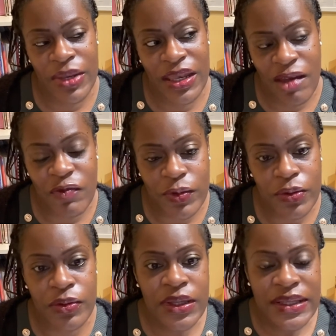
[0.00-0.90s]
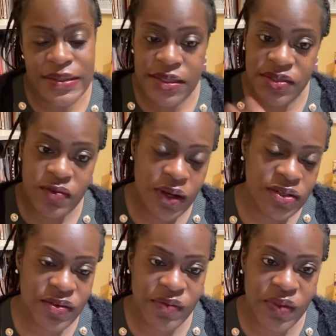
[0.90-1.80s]
level, the
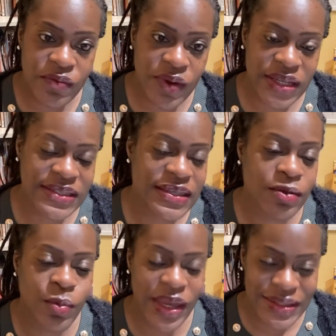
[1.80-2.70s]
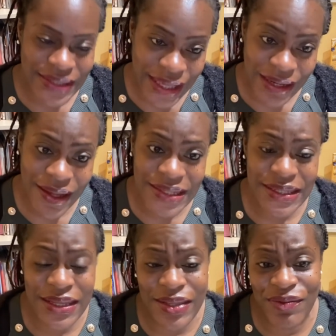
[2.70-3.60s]
structure of the writing, where to get
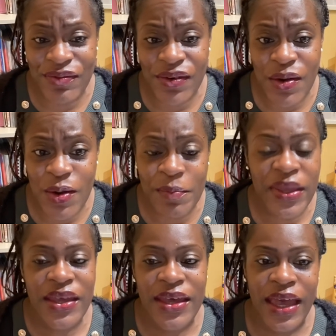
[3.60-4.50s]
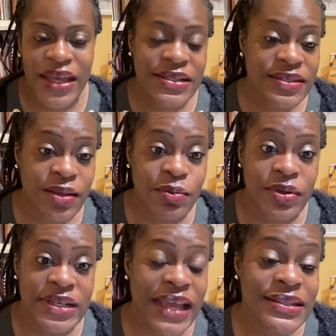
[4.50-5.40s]
ideas from, and so
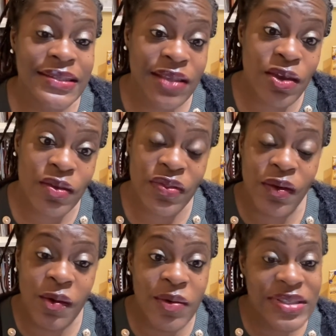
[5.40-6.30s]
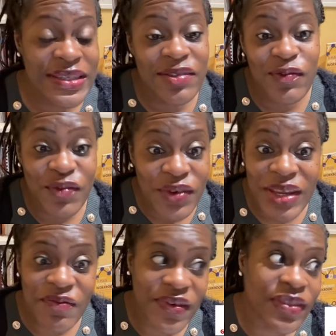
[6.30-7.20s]
on. And so the course is
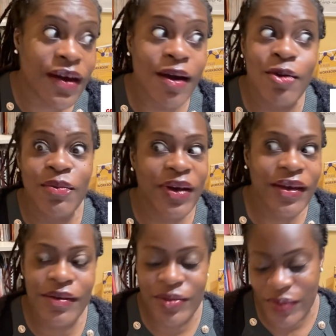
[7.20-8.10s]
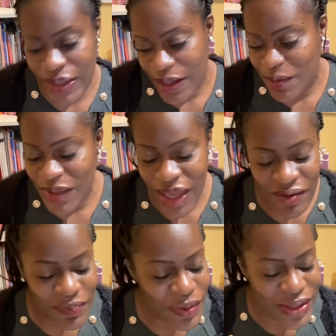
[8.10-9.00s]
free for the whole world. We
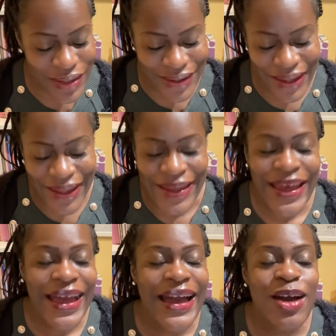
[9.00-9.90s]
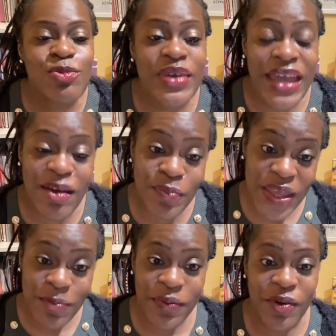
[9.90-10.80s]
have we have
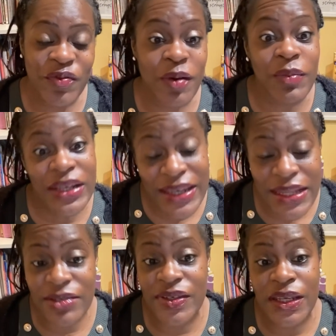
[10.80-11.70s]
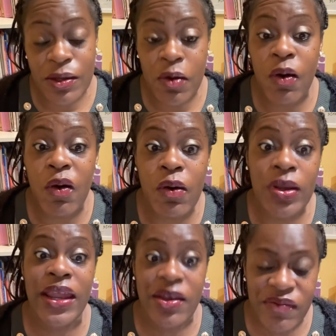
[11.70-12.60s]
people from literally
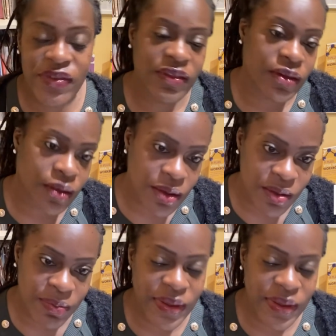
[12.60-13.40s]
all over the globe,